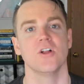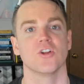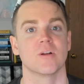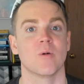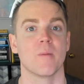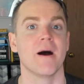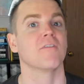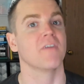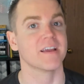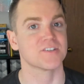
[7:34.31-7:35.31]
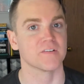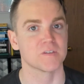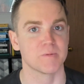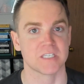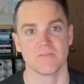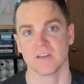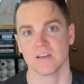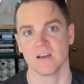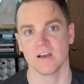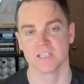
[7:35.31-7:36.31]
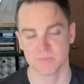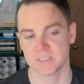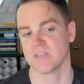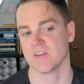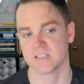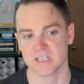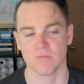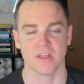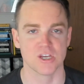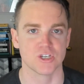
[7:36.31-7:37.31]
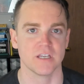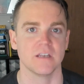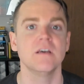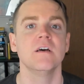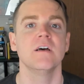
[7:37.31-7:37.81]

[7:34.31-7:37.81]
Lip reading: Learn more about vagus nerve specific stimulation